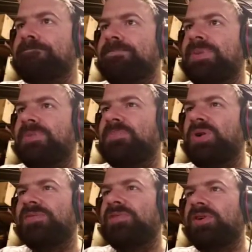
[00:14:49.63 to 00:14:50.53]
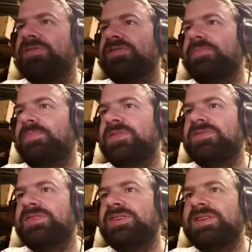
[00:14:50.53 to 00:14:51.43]
more advanced, but you
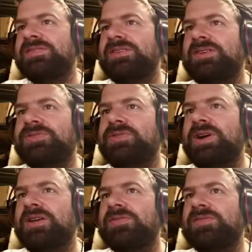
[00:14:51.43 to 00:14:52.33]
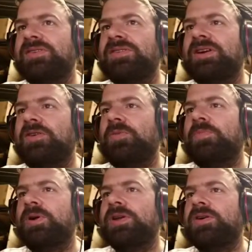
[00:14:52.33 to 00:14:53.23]
see these little triangles here, they're called
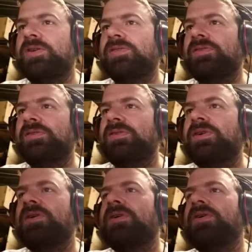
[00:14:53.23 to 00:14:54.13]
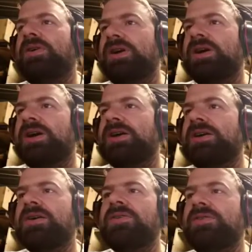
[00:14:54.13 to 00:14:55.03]
polygons. You're like, oh, okay,
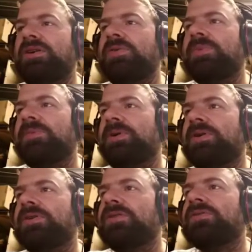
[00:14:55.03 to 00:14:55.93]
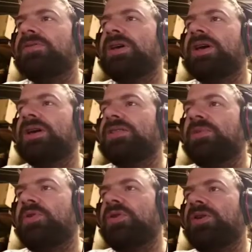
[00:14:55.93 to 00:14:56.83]
I know about polygons. The
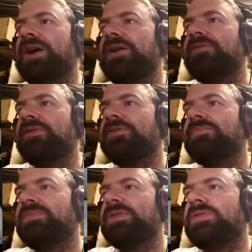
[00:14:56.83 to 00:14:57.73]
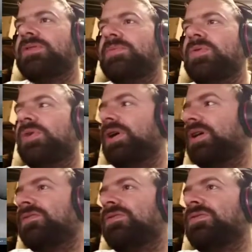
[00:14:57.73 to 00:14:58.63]
more you have, the more
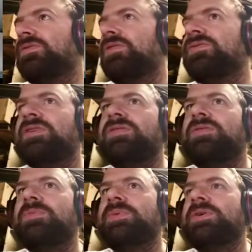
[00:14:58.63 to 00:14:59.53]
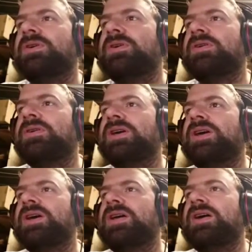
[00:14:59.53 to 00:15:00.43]
it slows down your computer.
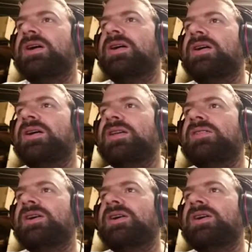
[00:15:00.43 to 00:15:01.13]
And like